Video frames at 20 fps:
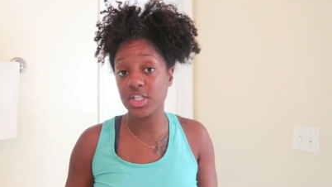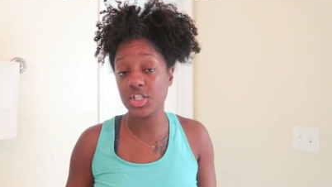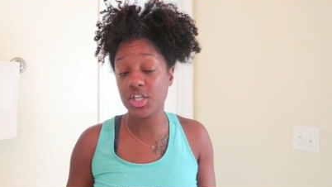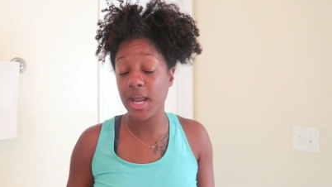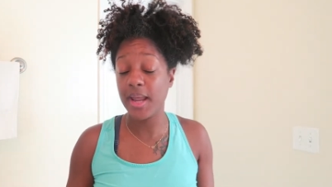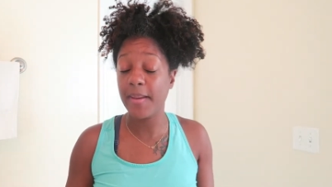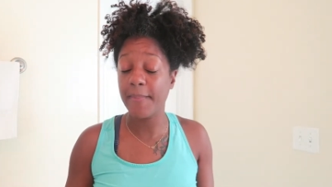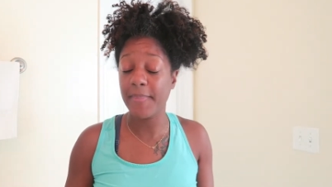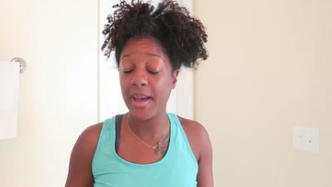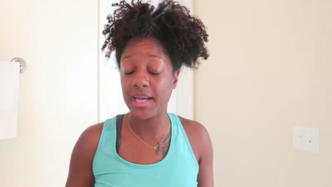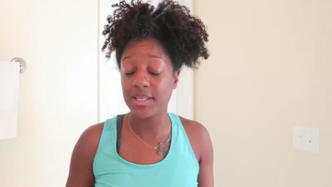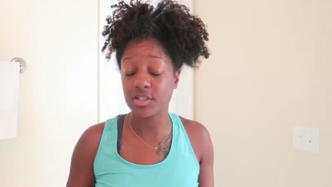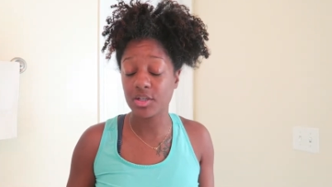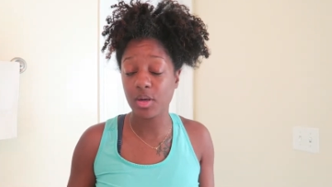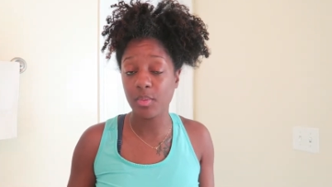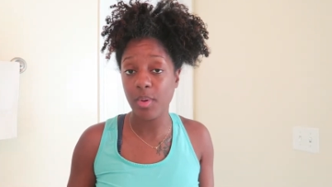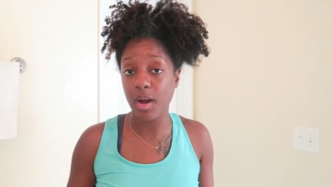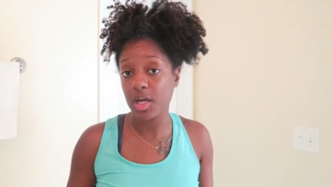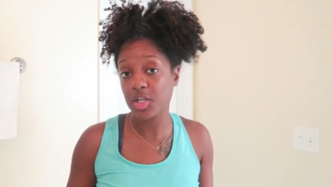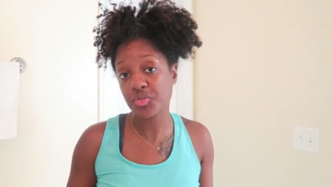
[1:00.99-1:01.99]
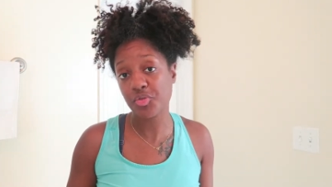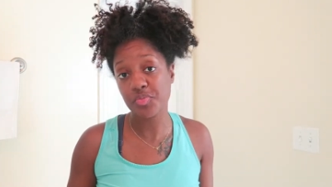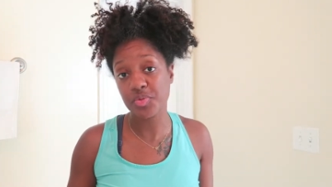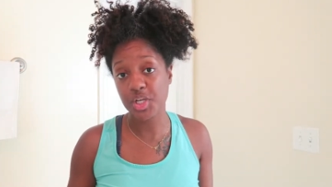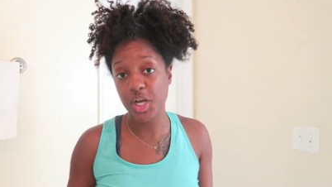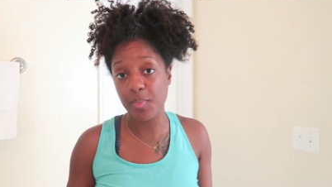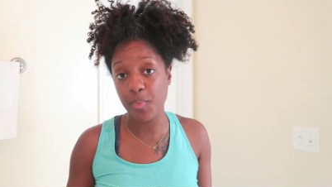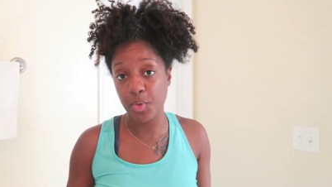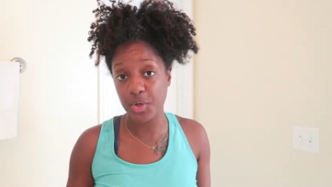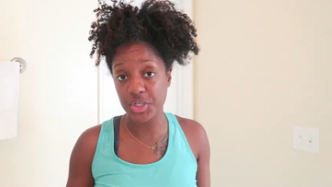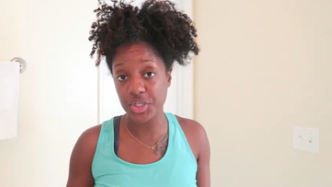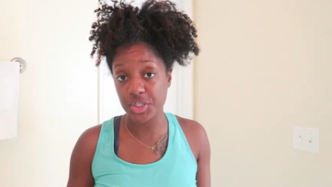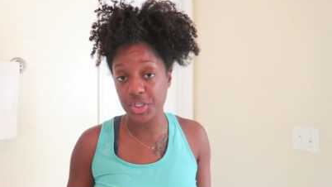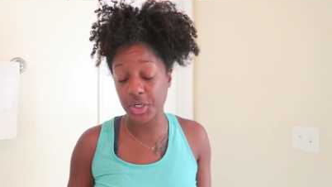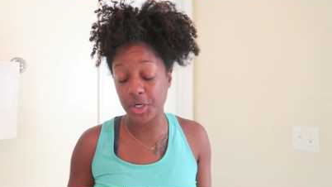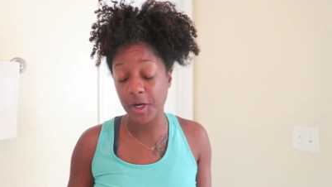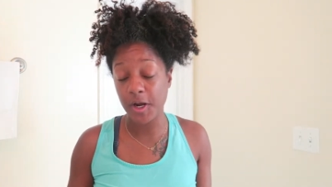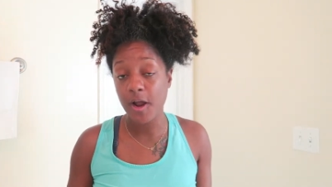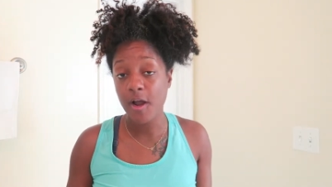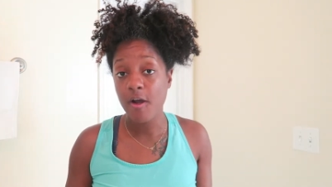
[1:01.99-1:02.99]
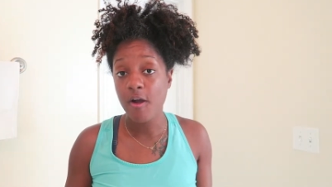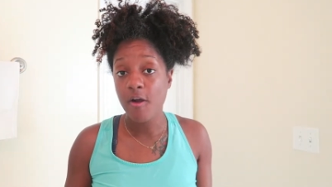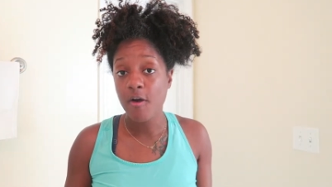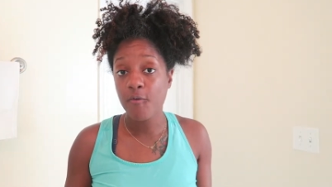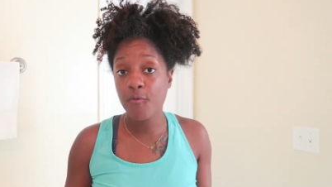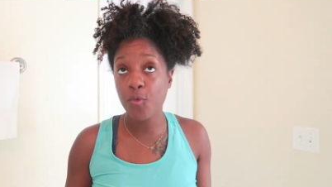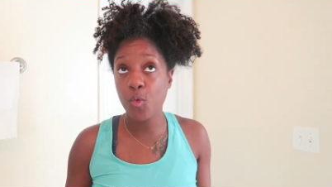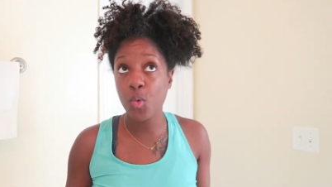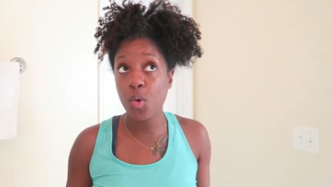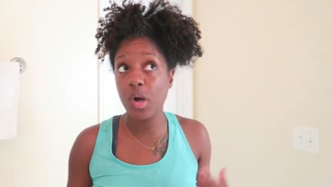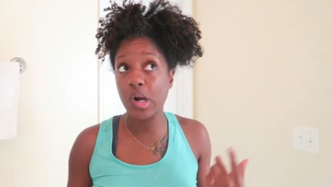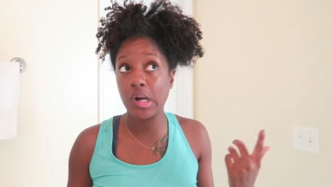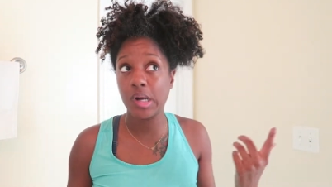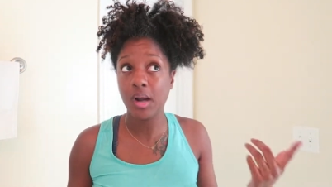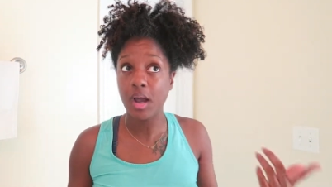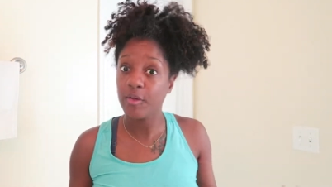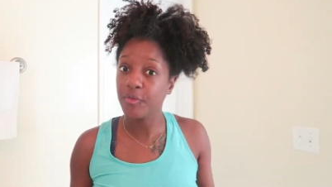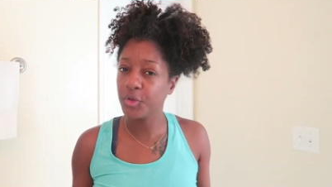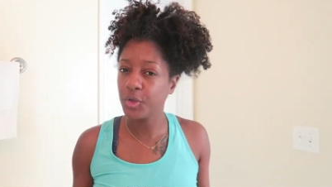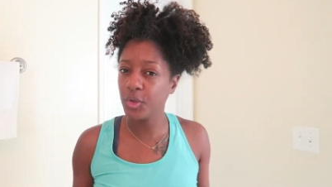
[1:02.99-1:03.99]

Sheabassador box from Shea Moisture, for a